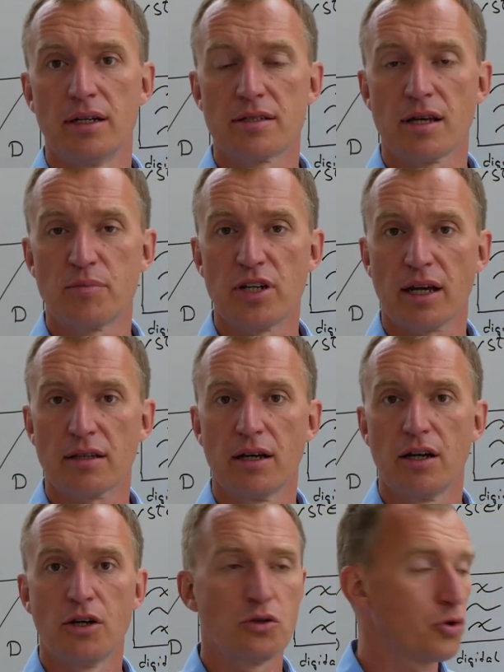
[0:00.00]
subject
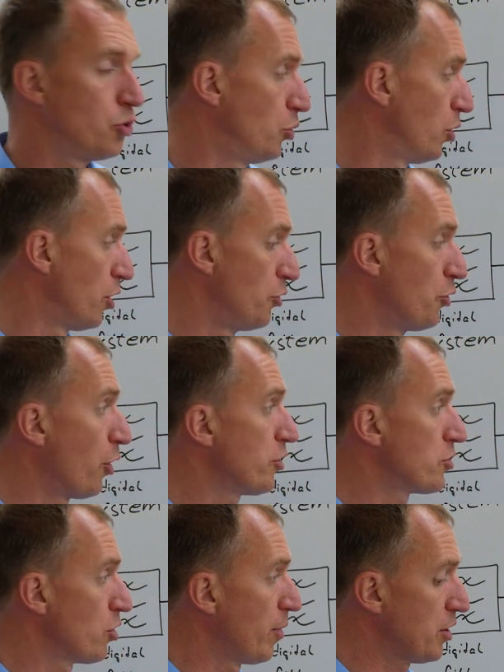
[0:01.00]
to
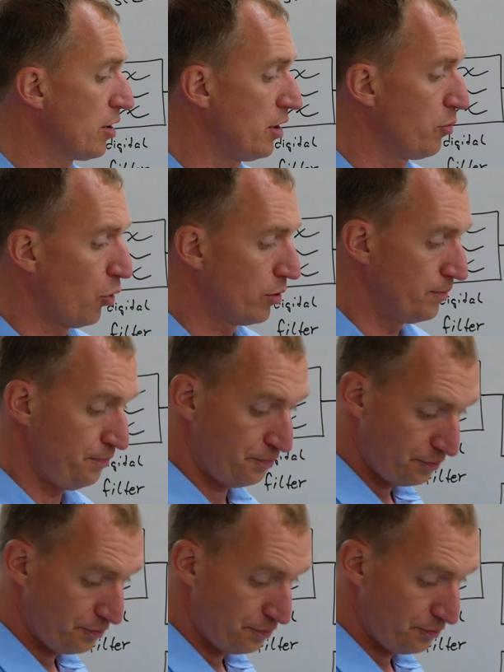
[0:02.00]
noise so much anymore.